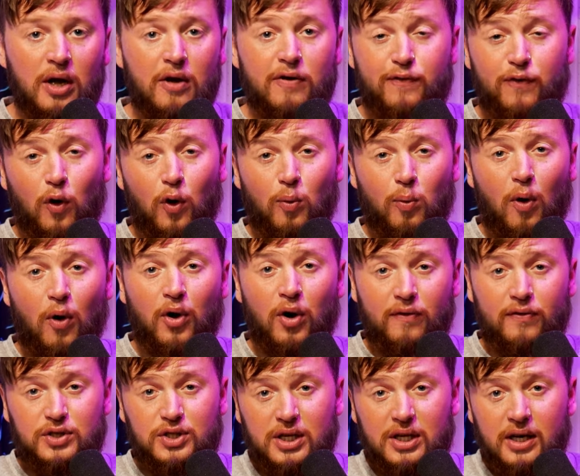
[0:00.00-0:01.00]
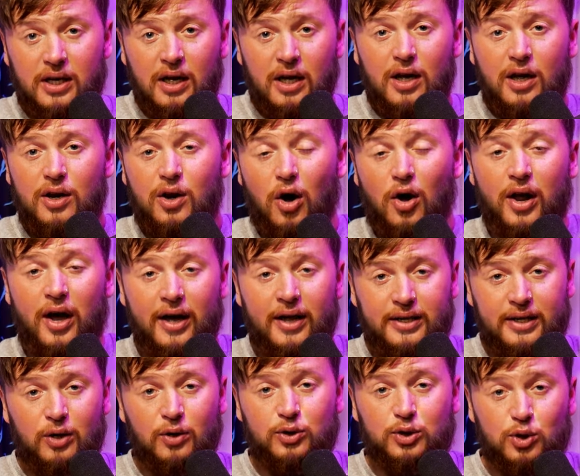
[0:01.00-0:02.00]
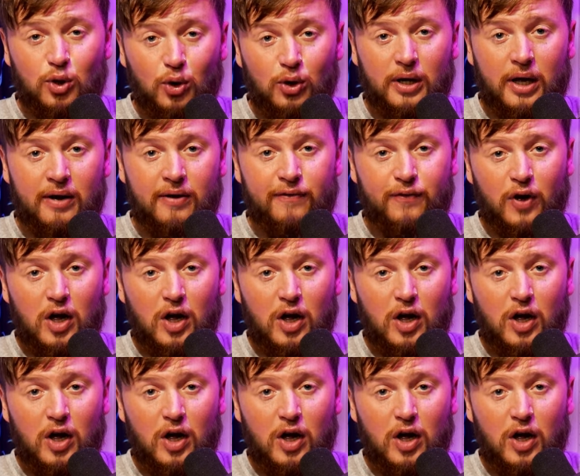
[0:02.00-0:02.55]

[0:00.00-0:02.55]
4-1, obviously, not an ideal scoreline for